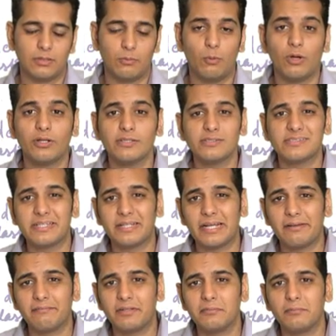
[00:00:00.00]
What is
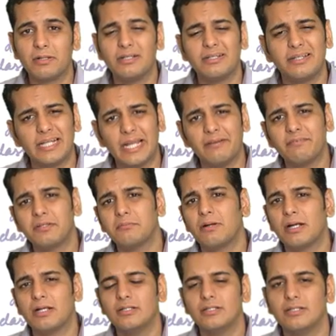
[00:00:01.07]
derived demand? Derived
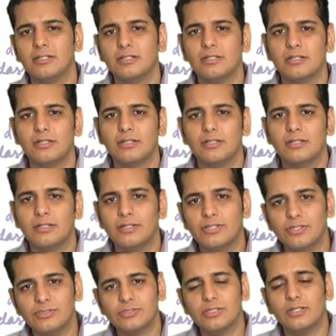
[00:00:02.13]
demand
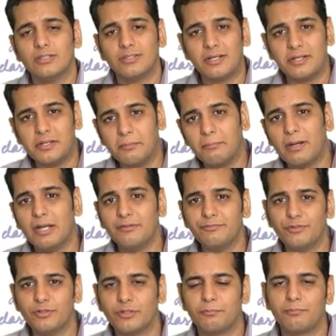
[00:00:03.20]
is the demand
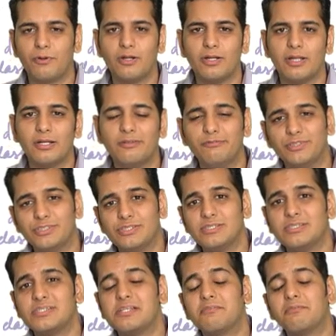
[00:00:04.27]
for a product which
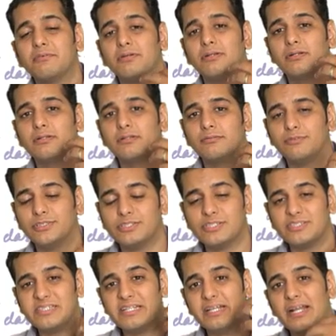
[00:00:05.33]
is
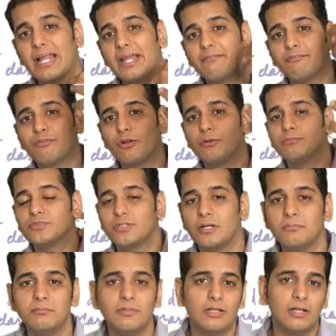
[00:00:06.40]
derived from
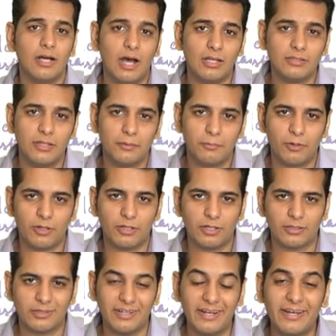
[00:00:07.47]
some other
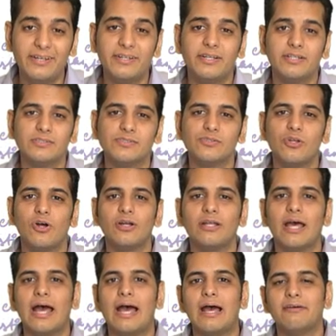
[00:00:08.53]
product. It does not
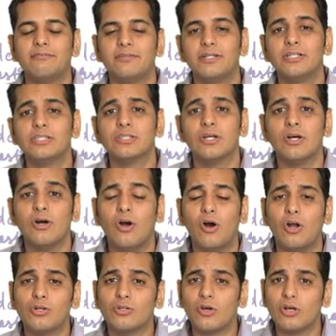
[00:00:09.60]
have its
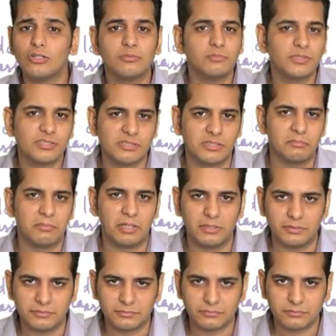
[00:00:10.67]
autonomous
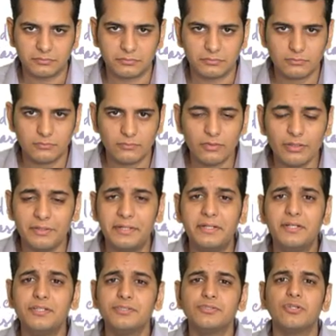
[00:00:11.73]
demand. It
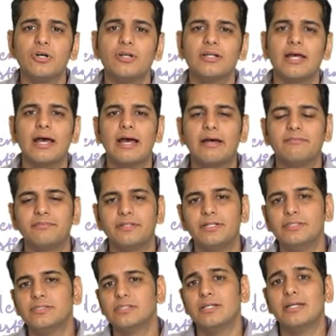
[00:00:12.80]
does not have
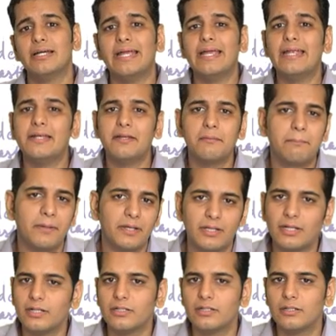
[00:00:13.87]
its
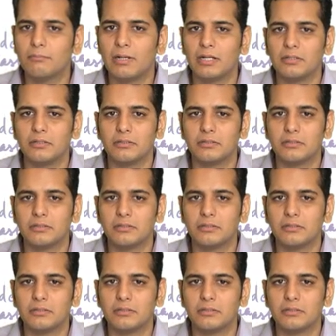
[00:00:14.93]
independent demand.